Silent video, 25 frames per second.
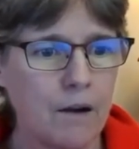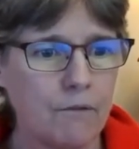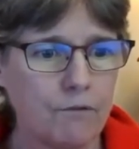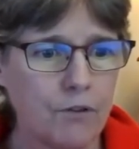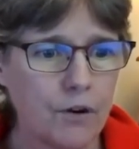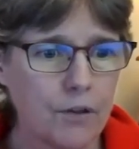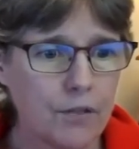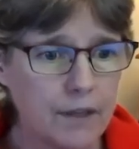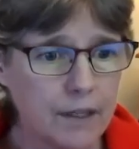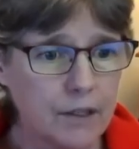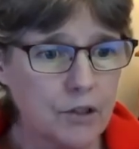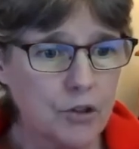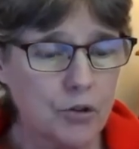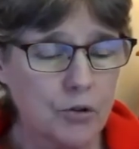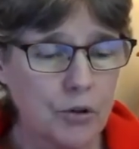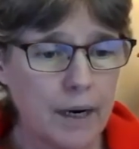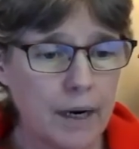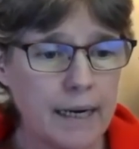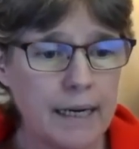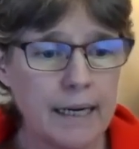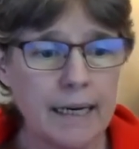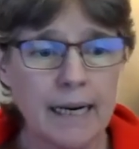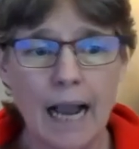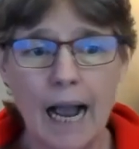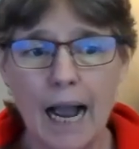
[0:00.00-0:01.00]
For this
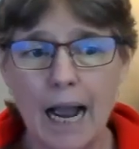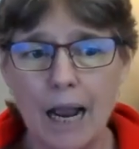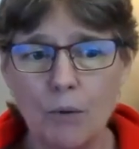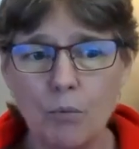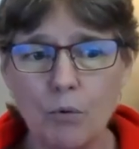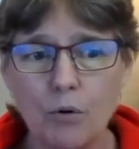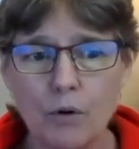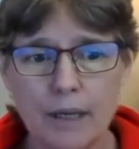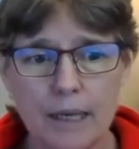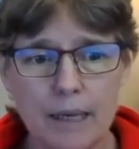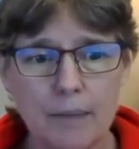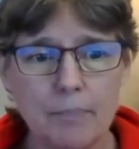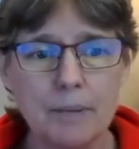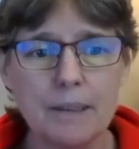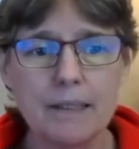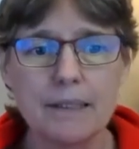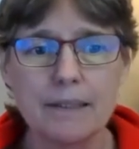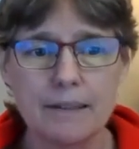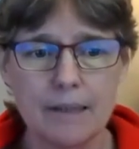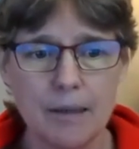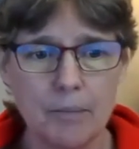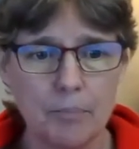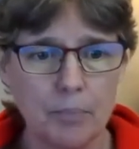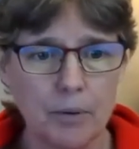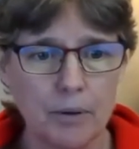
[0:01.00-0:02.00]
training, I will keep it
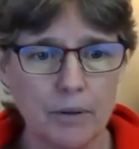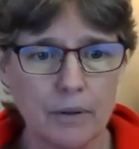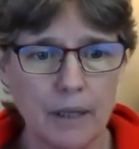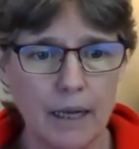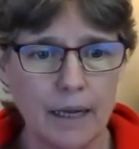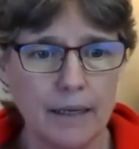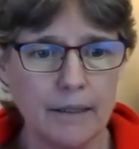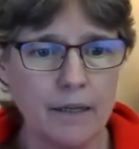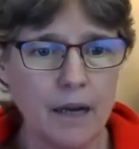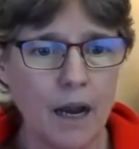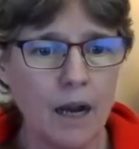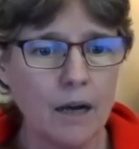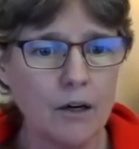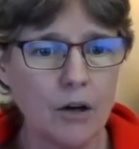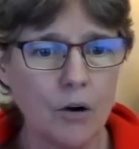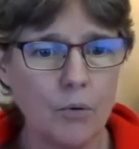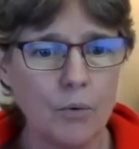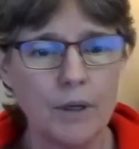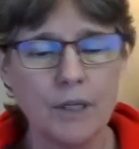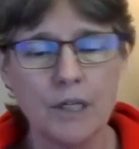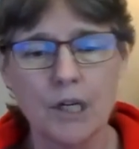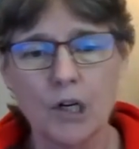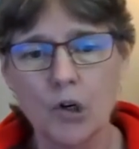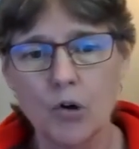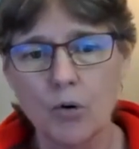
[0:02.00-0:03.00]
simple and not go
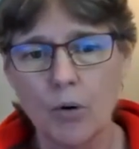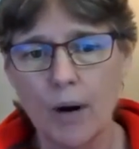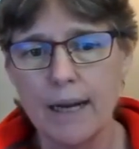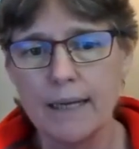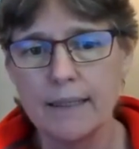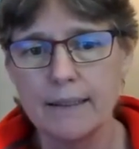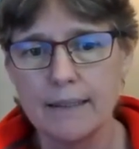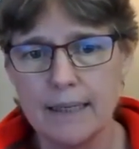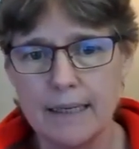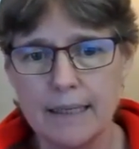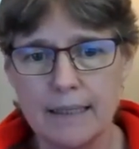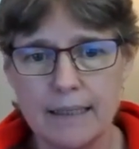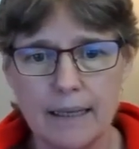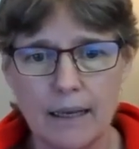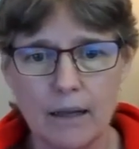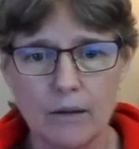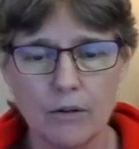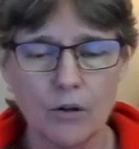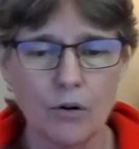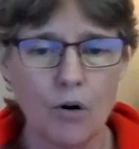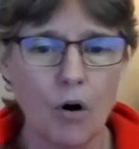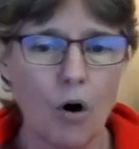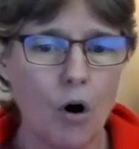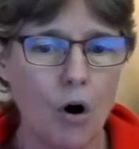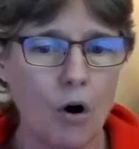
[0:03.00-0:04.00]
into great detail
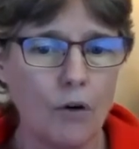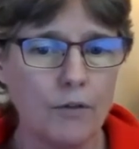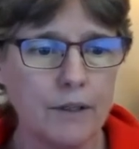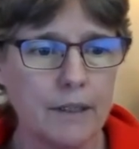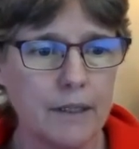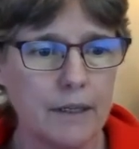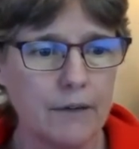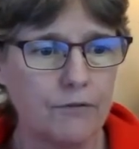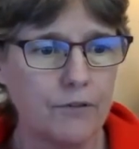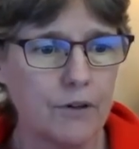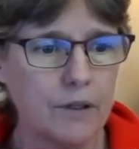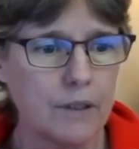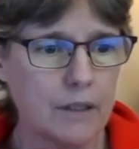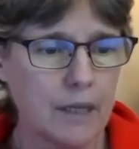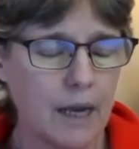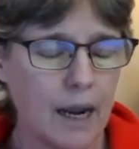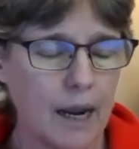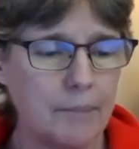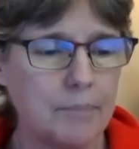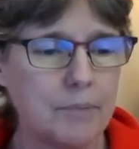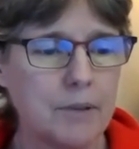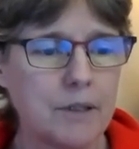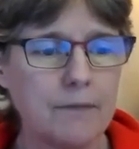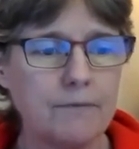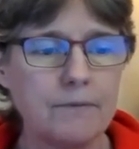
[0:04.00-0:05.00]
on all the different
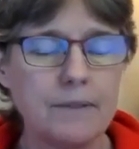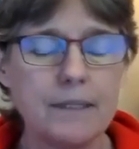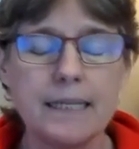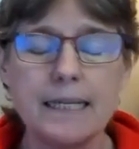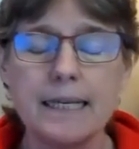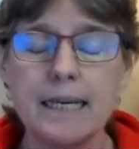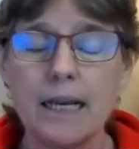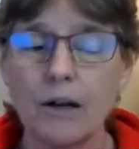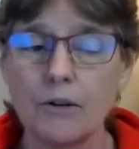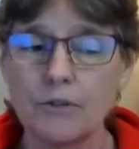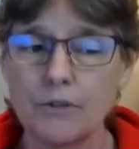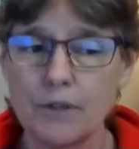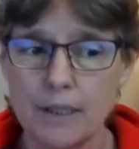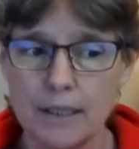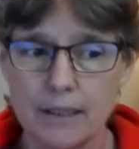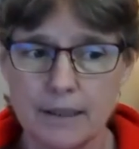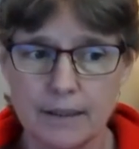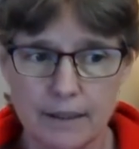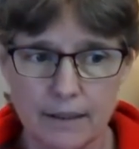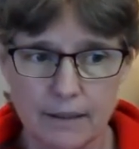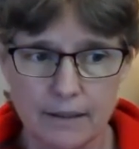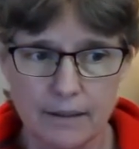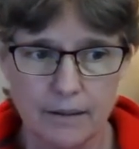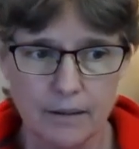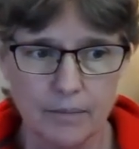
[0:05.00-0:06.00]
types of DLT
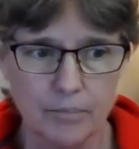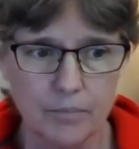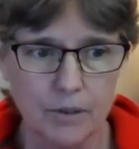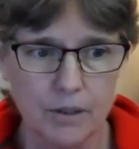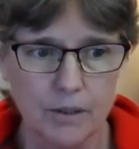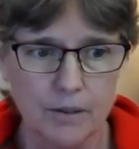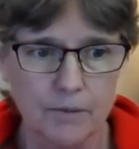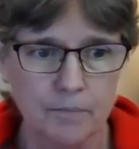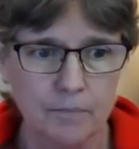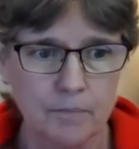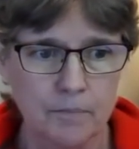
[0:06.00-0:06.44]
systems